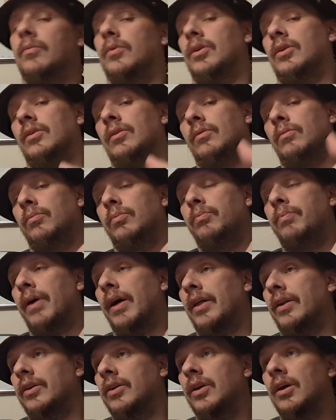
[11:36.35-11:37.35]
Well,
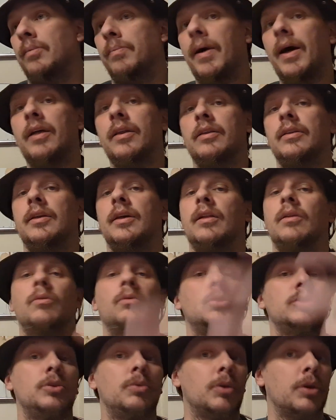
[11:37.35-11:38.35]
Paladin, you get a Paladin talent.
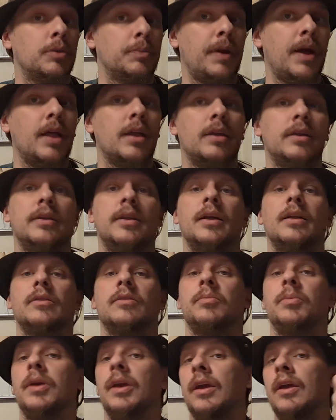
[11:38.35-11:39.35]
What do you want your Paladin
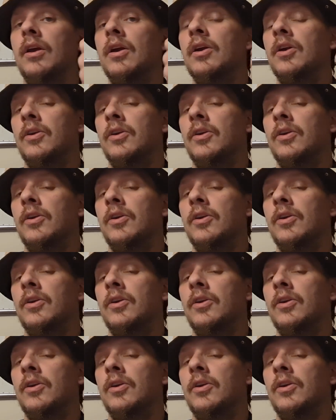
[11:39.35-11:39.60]
talent to be?